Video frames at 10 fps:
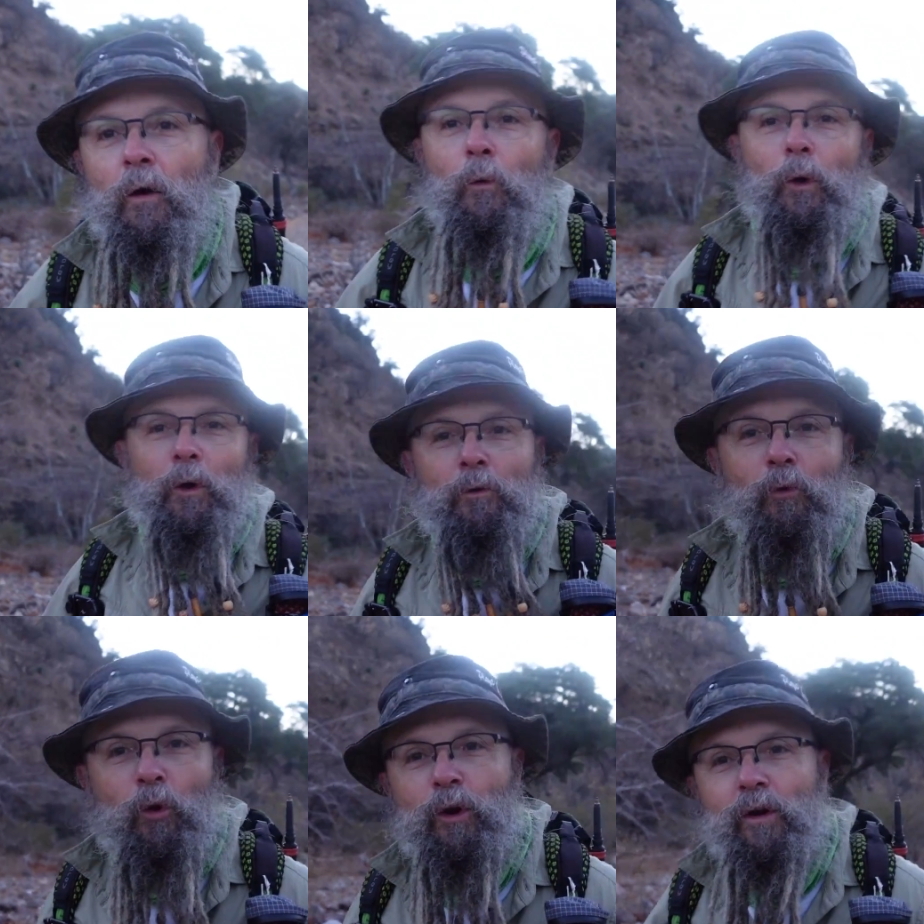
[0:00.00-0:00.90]
Well, good
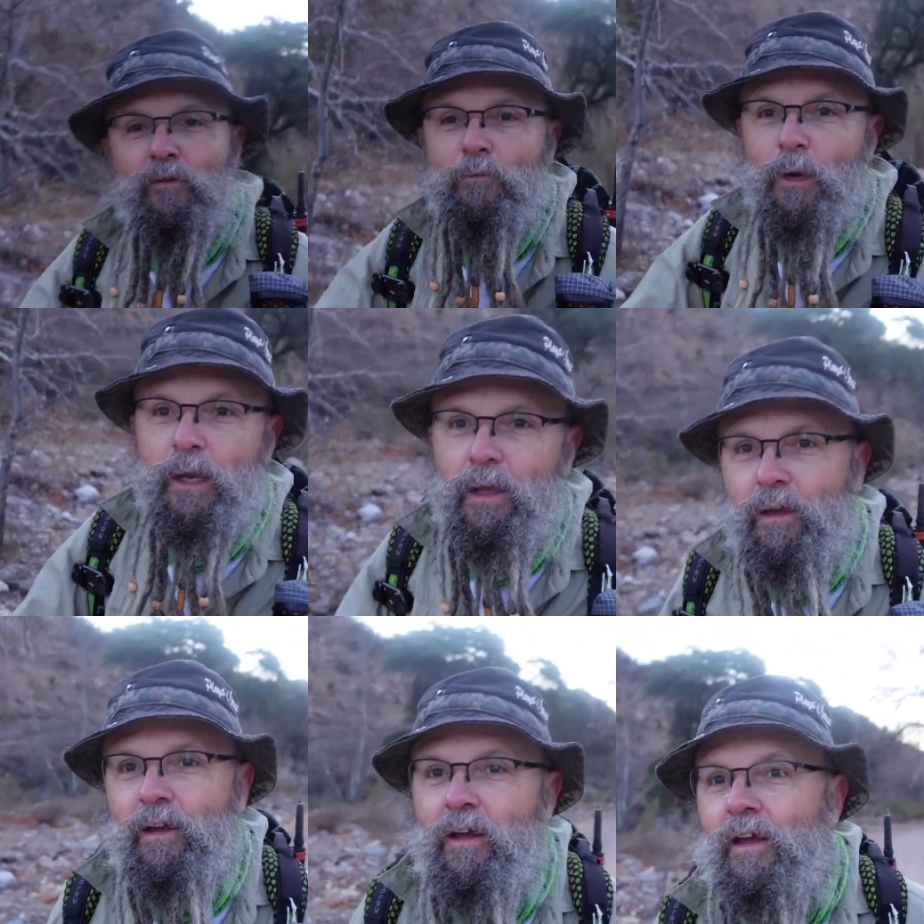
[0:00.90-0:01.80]
morning everybody.
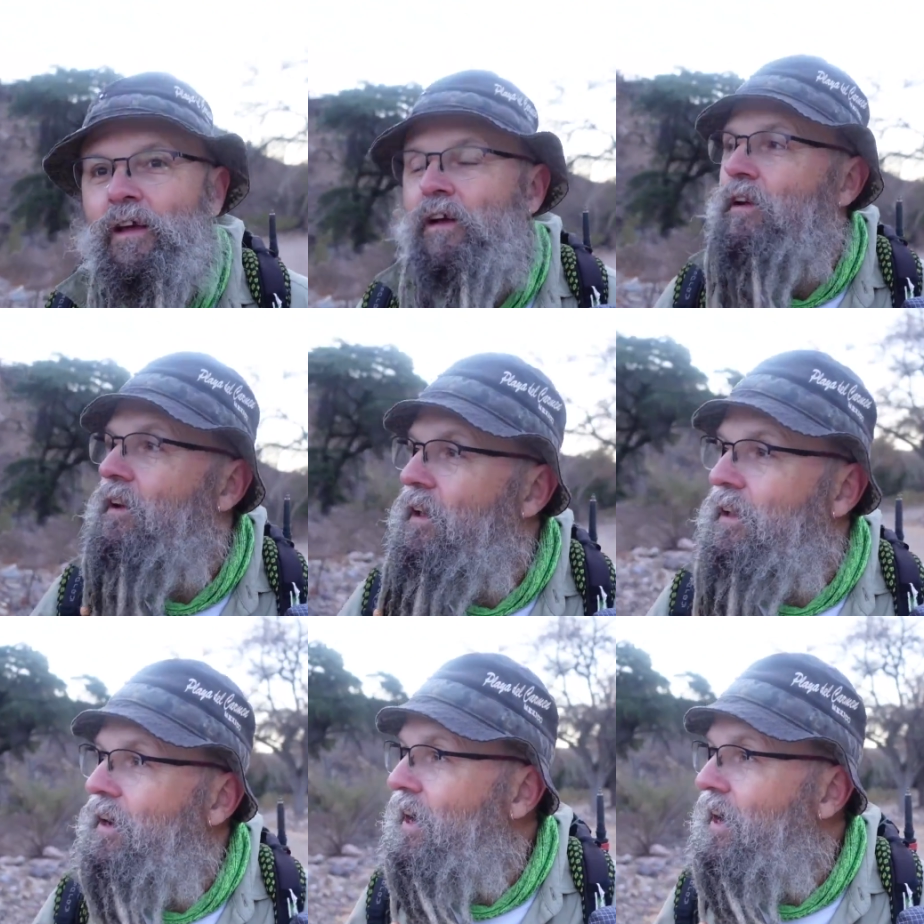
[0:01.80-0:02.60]
Taking a